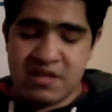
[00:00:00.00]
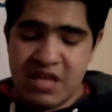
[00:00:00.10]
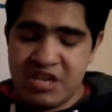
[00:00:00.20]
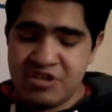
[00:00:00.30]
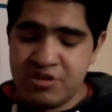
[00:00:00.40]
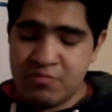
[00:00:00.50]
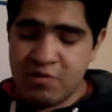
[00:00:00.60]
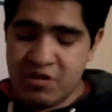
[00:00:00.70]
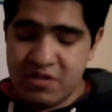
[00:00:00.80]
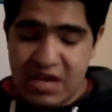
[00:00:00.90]
they should
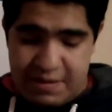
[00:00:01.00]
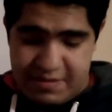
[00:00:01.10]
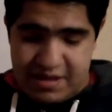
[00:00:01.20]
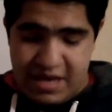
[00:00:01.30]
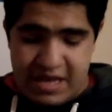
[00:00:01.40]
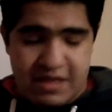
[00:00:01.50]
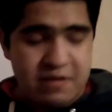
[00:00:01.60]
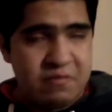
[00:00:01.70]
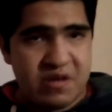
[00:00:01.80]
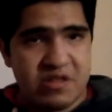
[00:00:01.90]
work every day
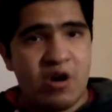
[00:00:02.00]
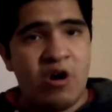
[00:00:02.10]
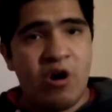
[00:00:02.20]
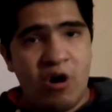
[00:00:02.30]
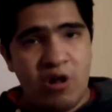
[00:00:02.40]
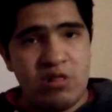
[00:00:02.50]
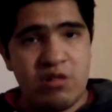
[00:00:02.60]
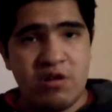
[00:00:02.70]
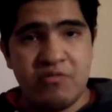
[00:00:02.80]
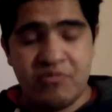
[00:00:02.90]
with all
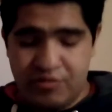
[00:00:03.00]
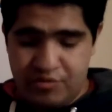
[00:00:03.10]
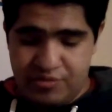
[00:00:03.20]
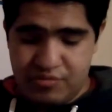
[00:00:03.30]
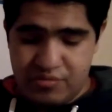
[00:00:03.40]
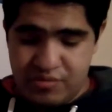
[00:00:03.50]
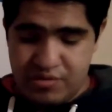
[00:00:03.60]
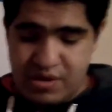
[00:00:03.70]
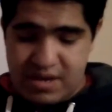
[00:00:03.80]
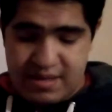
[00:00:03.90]
food.
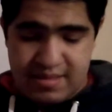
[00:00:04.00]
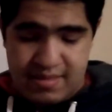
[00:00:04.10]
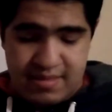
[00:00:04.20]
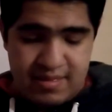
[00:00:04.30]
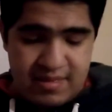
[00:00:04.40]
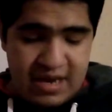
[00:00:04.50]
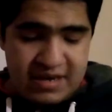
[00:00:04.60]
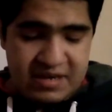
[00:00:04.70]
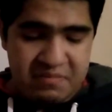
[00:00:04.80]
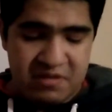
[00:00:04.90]

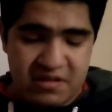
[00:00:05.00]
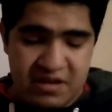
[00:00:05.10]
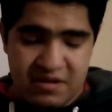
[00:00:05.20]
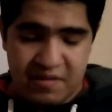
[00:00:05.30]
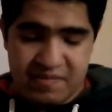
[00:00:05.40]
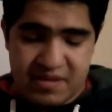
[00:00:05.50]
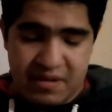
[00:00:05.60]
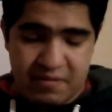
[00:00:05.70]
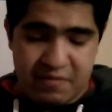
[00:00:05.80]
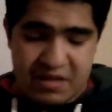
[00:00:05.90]
The rebuilding of
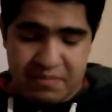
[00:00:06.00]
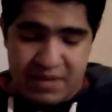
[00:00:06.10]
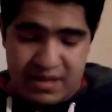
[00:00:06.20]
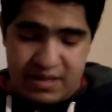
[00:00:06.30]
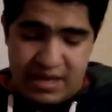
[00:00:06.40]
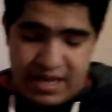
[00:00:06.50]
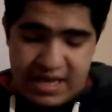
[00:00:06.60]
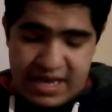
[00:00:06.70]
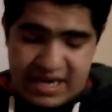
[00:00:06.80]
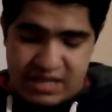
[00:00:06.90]
the windmill
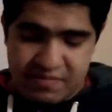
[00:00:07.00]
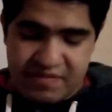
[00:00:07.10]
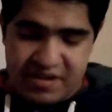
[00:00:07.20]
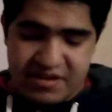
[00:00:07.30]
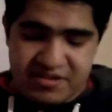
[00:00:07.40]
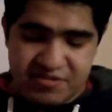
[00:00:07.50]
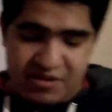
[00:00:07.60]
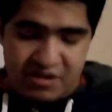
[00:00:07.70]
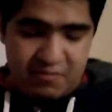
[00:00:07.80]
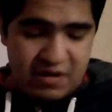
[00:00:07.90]
had finished
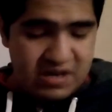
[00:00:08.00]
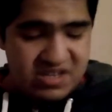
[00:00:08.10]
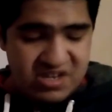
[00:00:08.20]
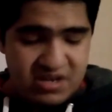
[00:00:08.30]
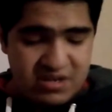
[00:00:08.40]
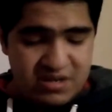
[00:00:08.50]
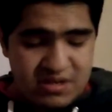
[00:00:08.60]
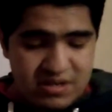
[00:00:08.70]
during 1 year.